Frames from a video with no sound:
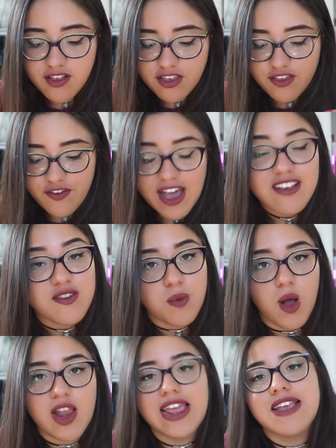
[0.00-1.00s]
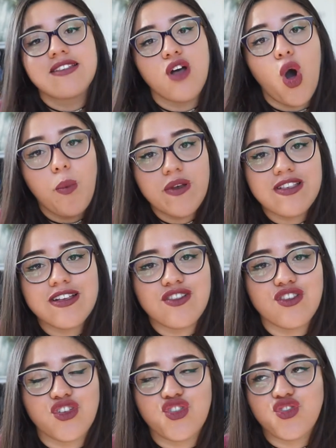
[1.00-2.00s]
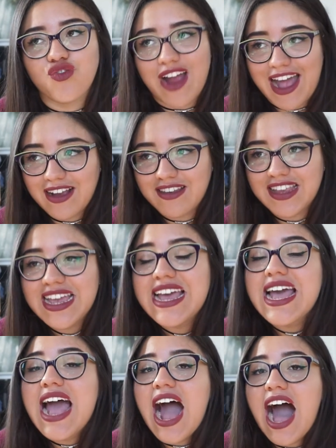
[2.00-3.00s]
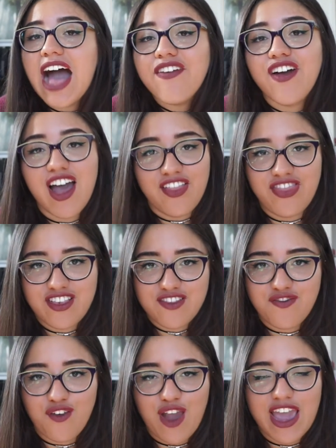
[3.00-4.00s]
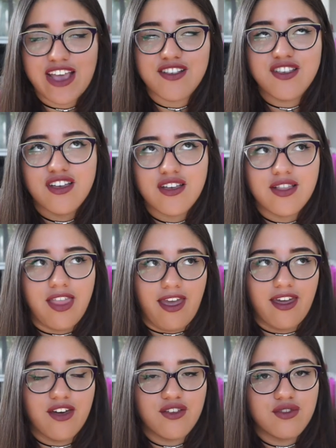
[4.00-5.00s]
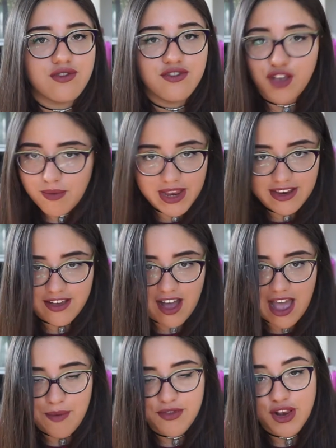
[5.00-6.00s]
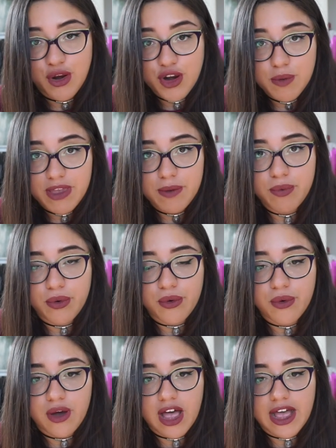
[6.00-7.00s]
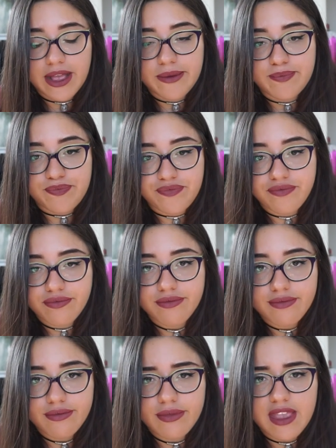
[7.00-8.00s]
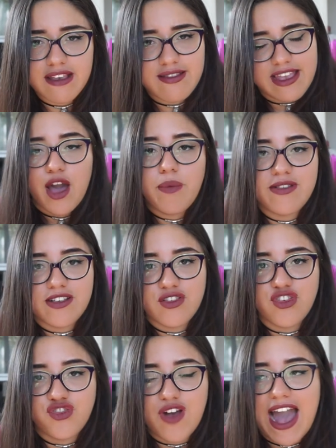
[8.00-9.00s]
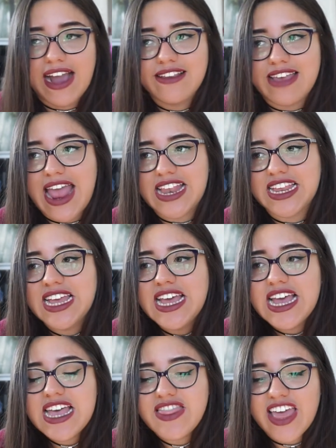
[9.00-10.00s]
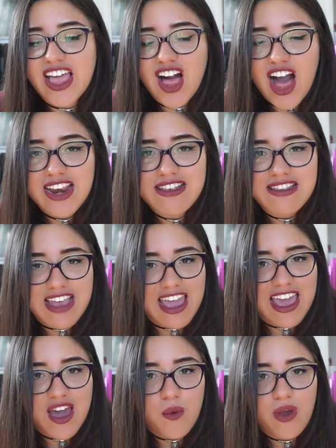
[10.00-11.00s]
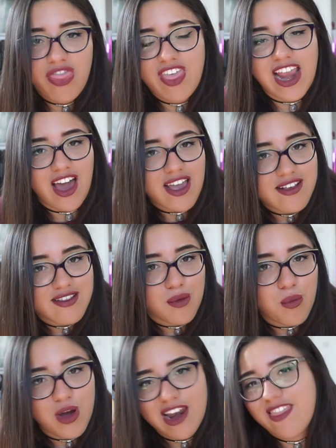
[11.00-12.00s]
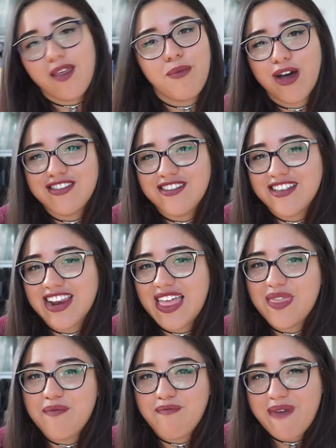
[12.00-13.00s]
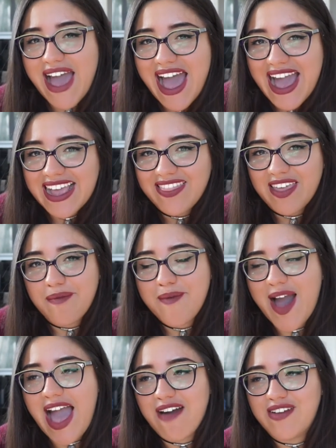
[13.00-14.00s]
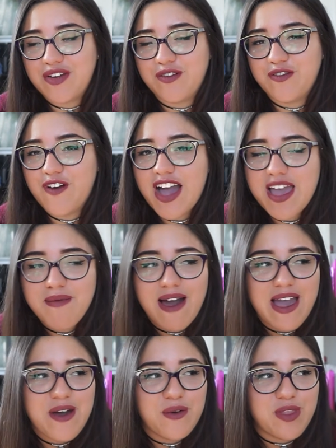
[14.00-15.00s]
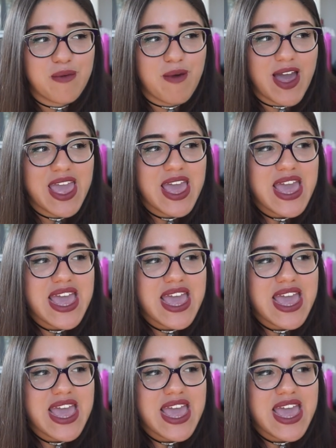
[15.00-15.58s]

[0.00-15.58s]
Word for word: The first one is opposites attract. I've heard this phrase like so many times. A lot of people um, say opposites attract, and they kind of say it when they like someone and that person doesn't like them back, and they might have a little fight about it, or they might,